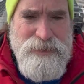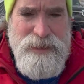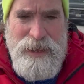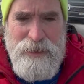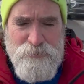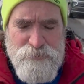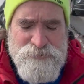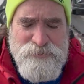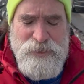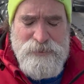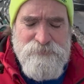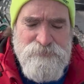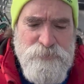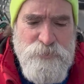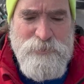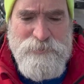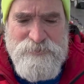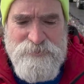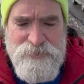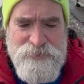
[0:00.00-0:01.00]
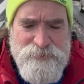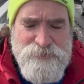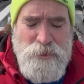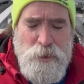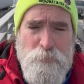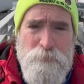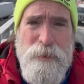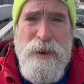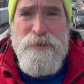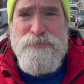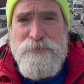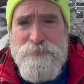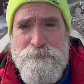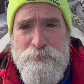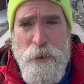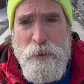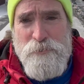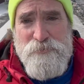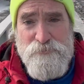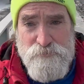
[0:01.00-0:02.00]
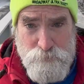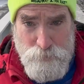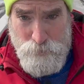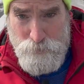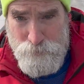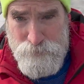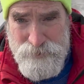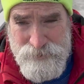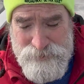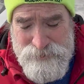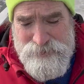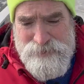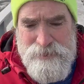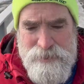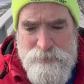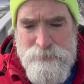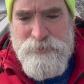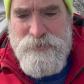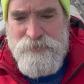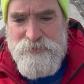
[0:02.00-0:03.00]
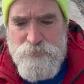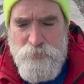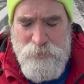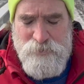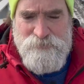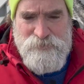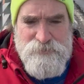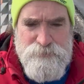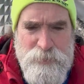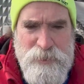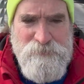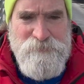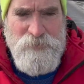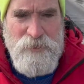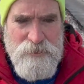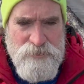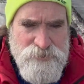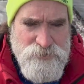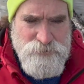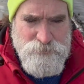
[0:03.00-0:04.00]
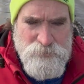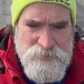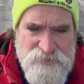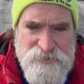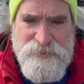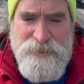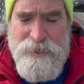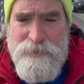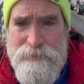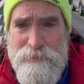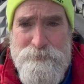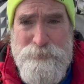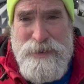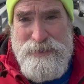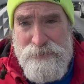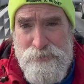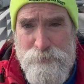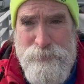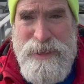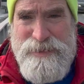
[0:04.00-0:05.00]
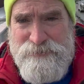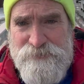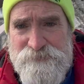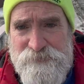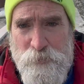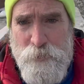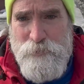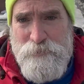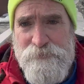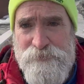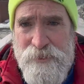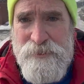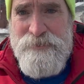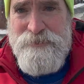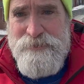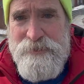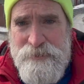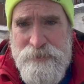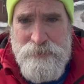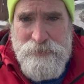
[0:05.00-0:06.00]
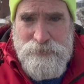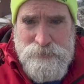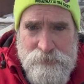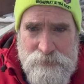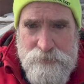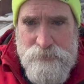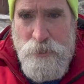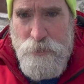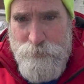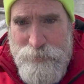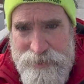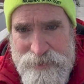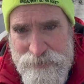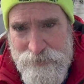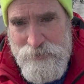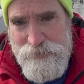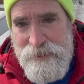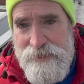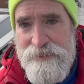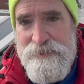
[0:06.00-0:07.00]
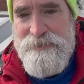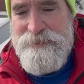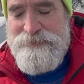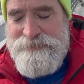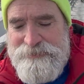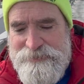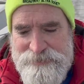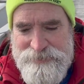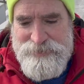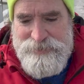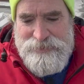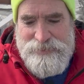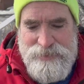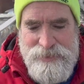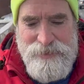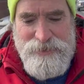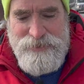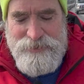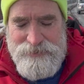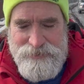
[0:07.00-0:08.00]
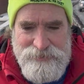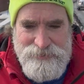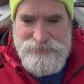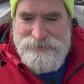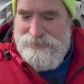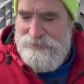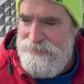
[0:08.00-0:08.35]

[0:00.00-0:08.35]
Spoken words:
Outside of New York City, it's called Boston Post Road, because one of its main functions was to carry mail back and forth, go mail. And